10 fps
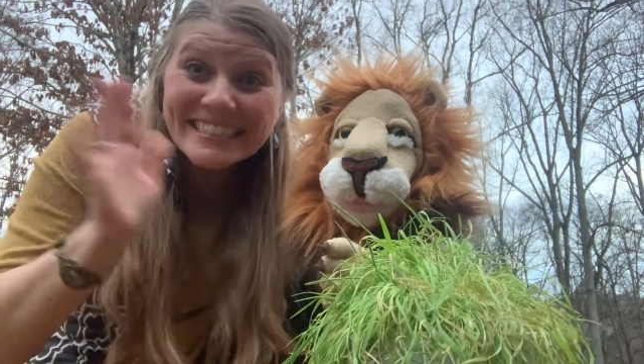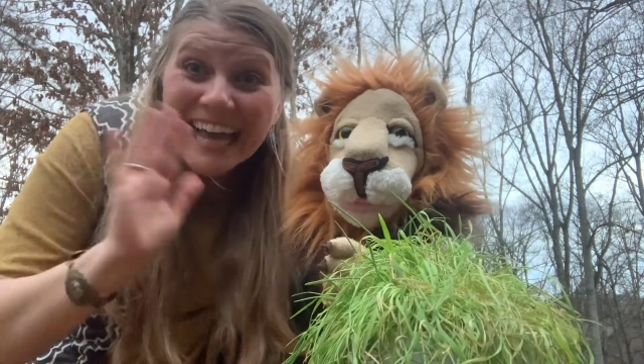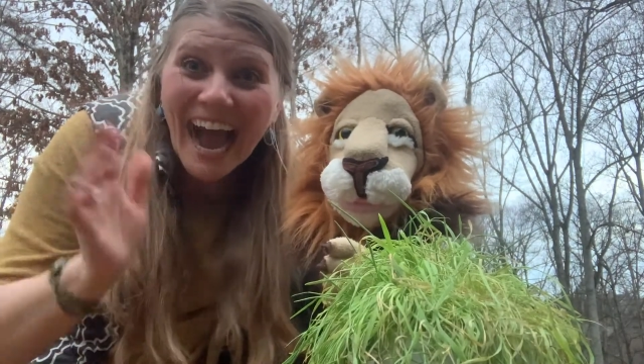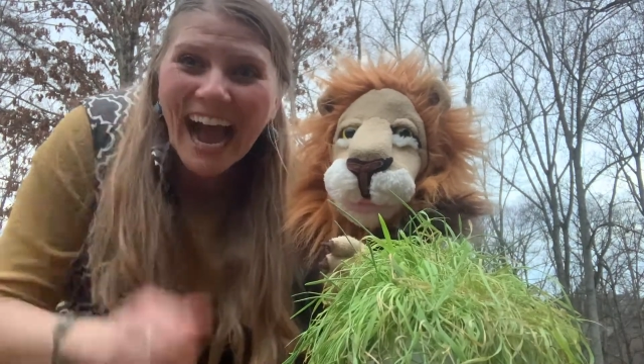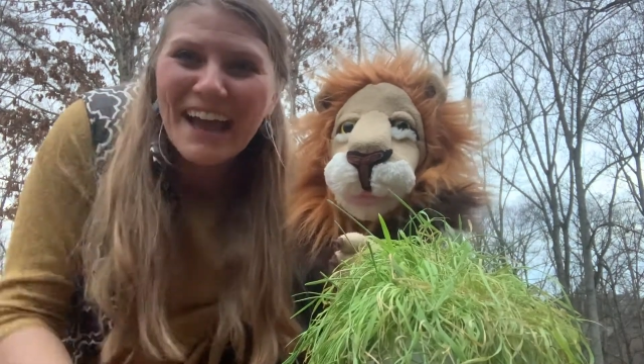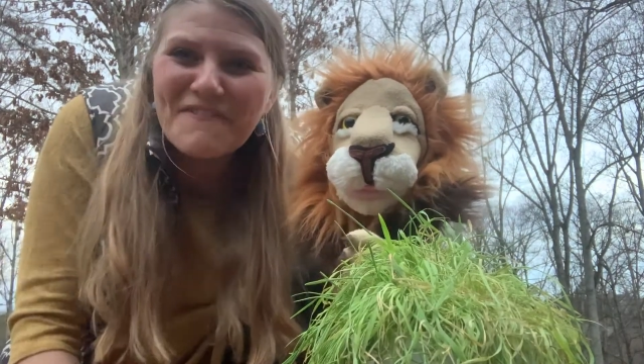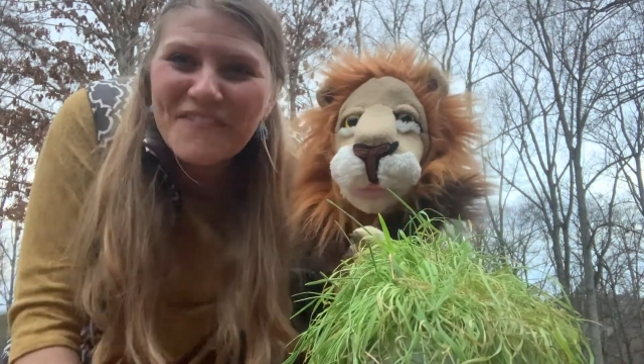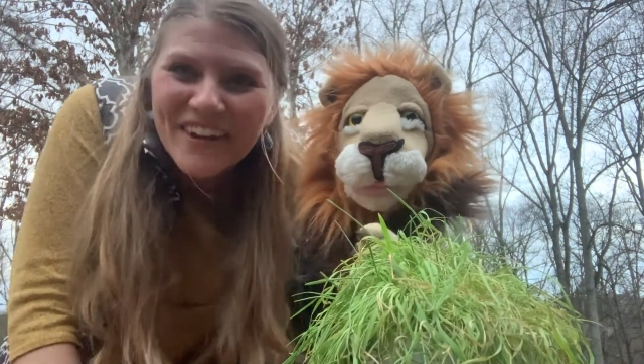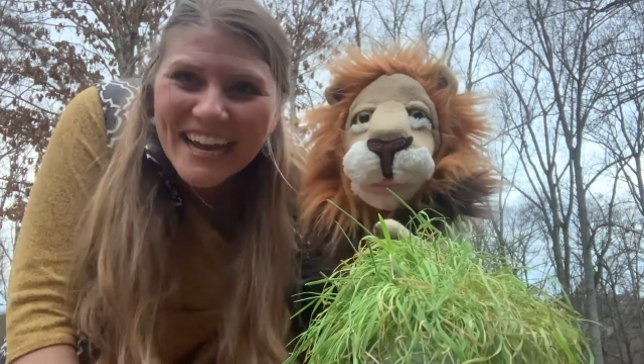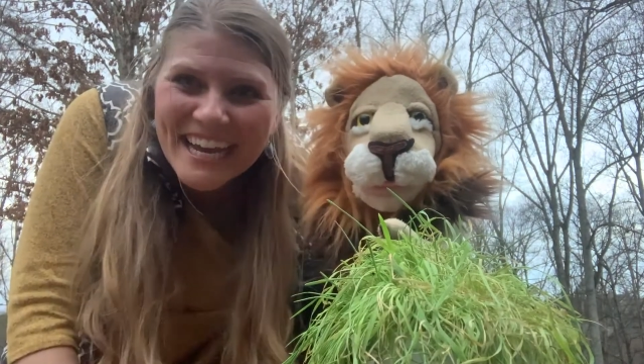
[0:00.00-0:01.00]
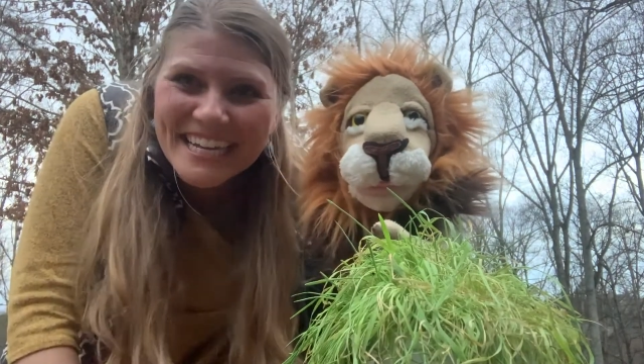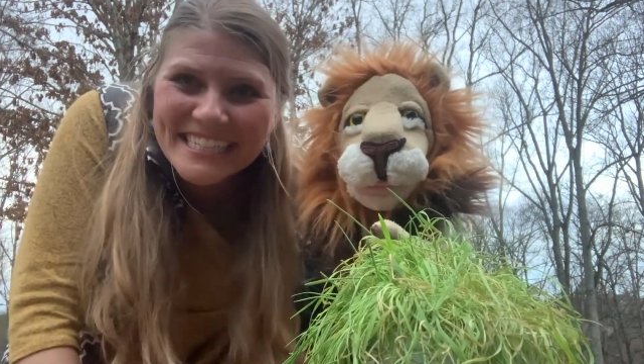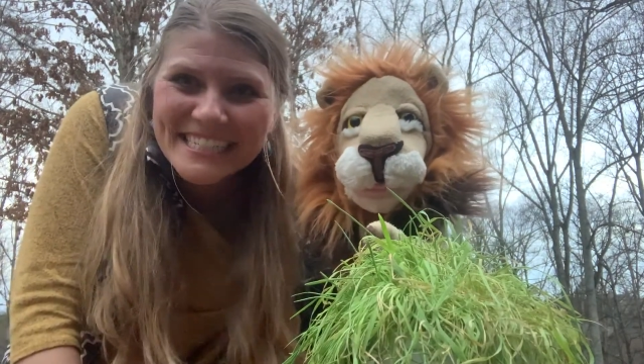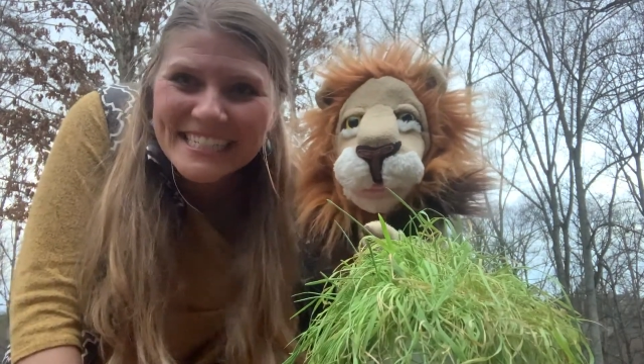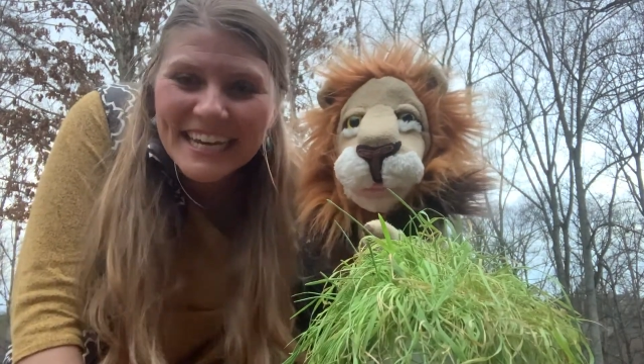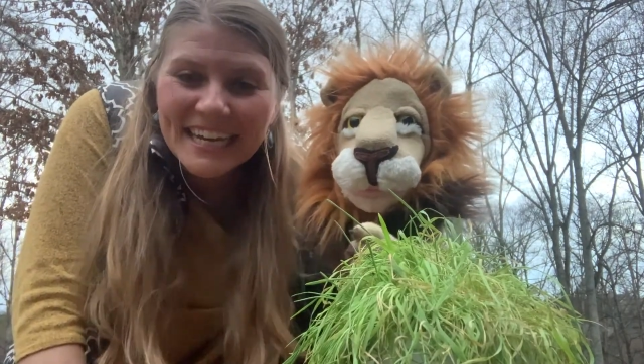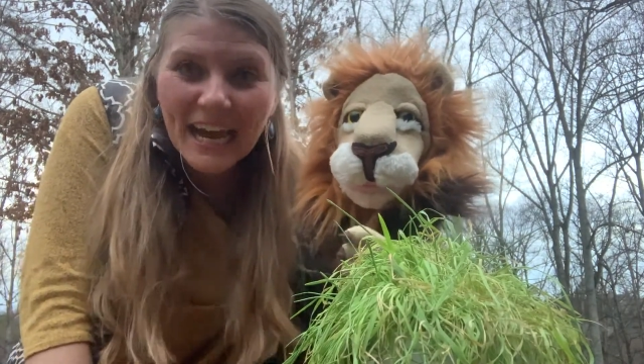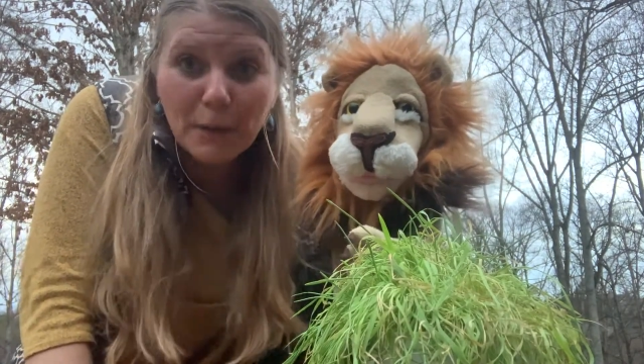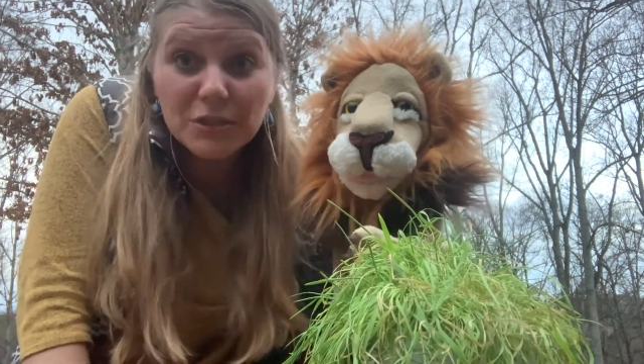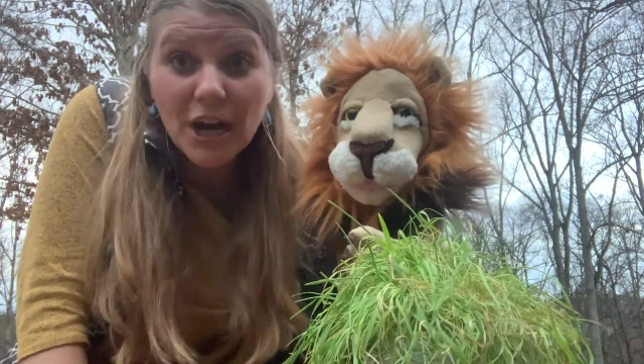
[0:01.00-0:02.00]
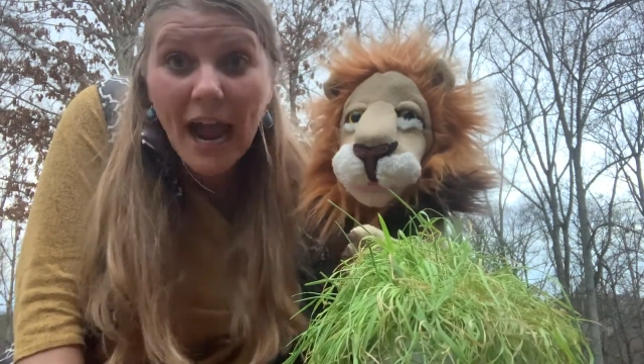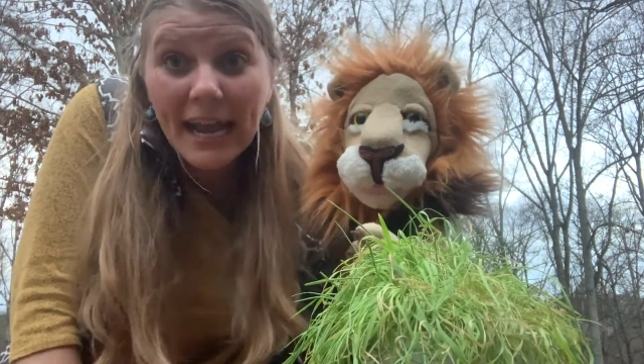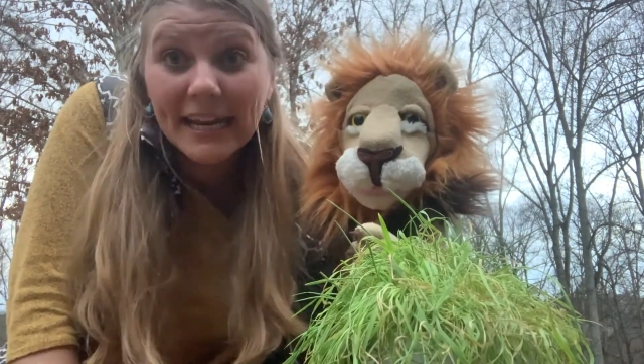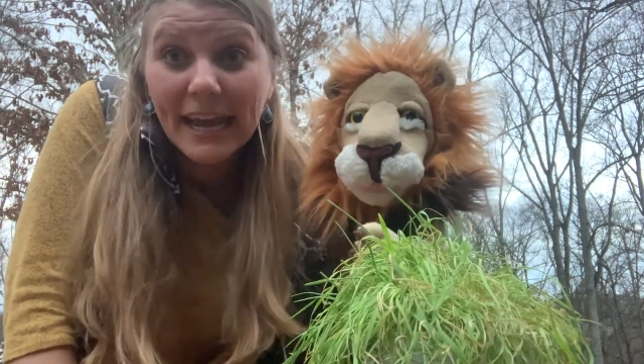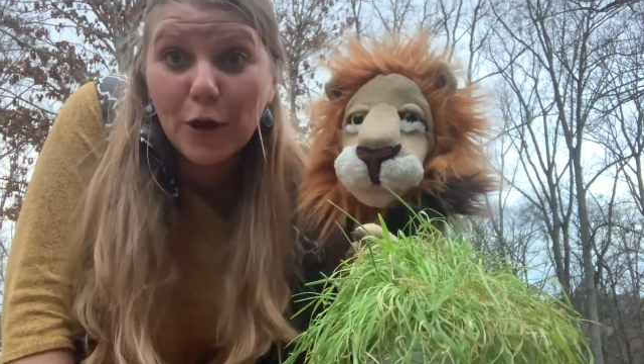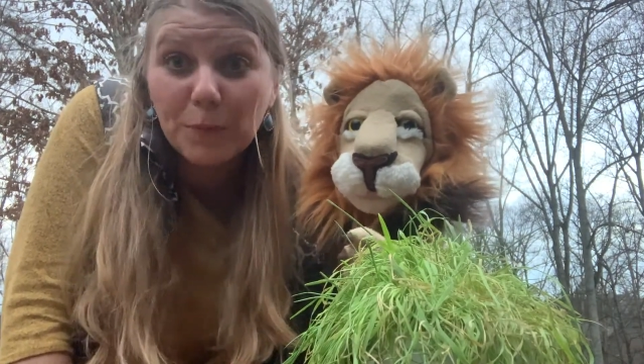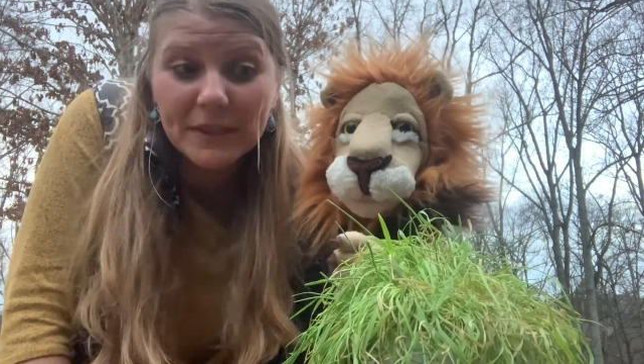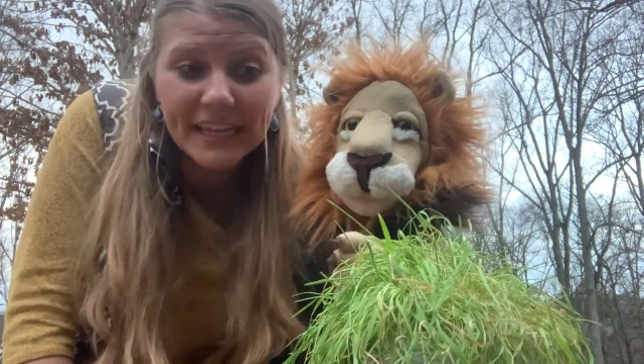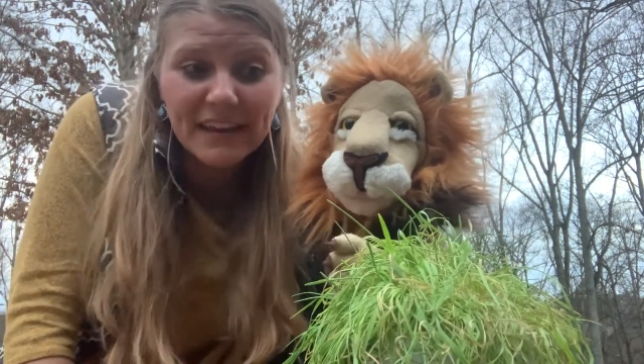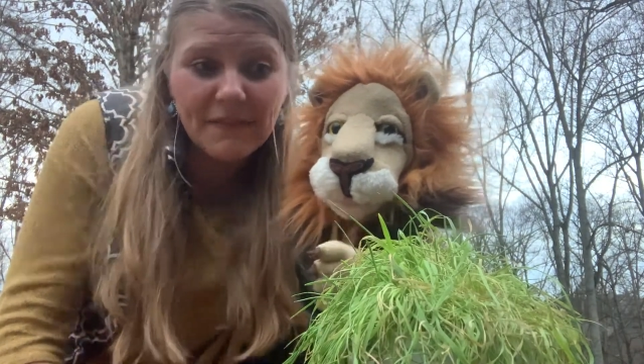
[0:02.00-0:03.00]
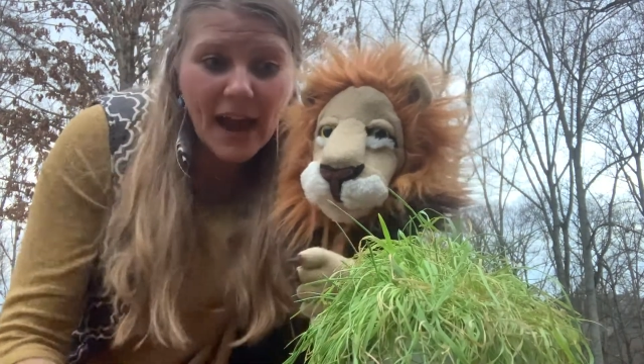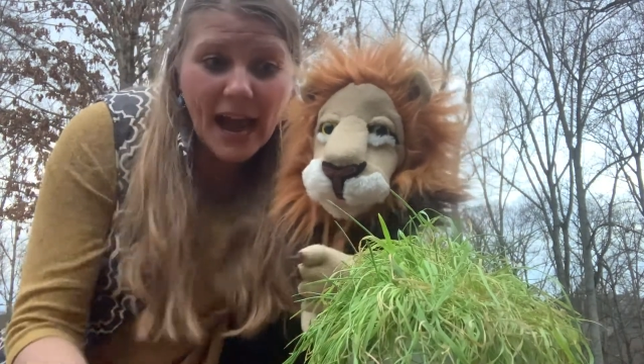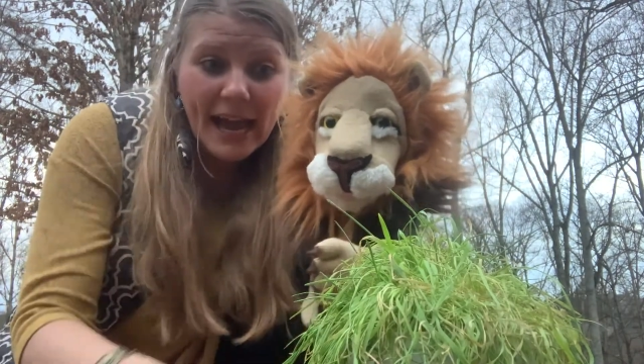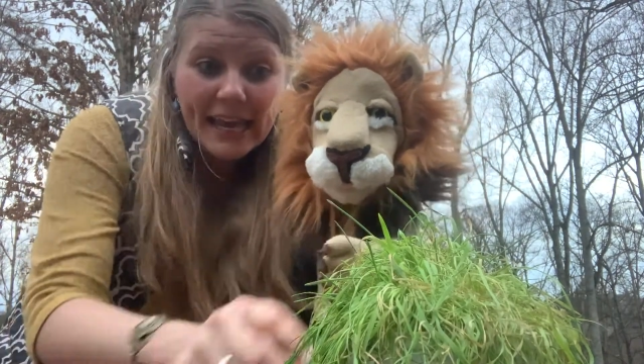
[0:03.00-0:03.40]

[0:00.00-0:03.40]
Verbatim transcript: Hi friends, I'm trying to help Levi.